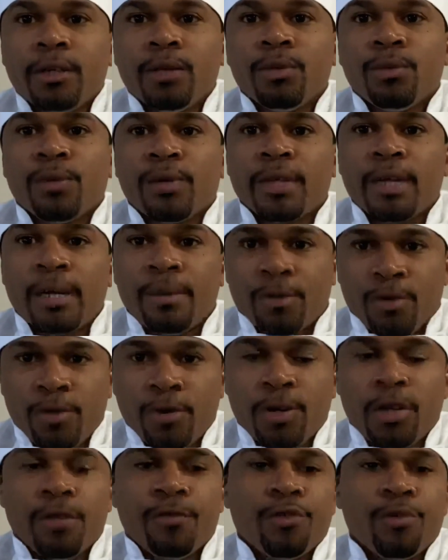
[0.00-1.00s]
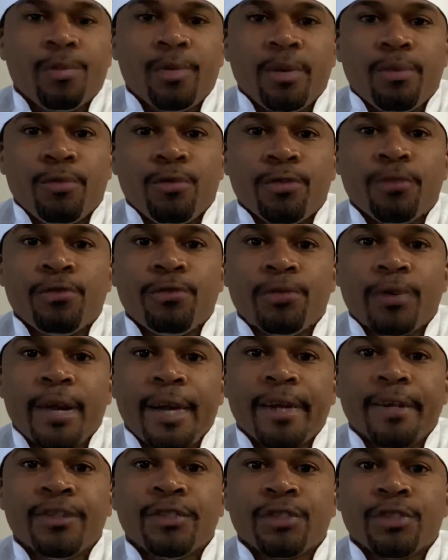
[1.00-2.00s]
when I'm cooking for people with food
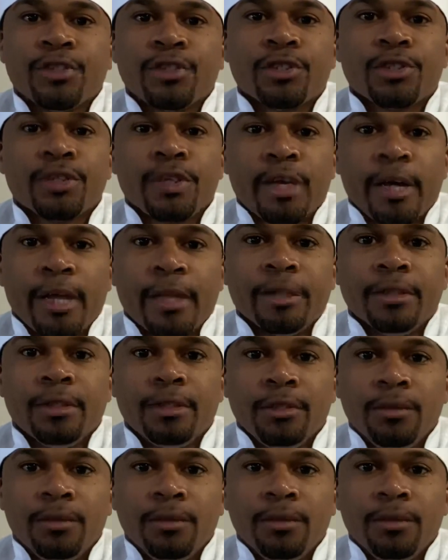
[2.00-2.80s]
allergies, and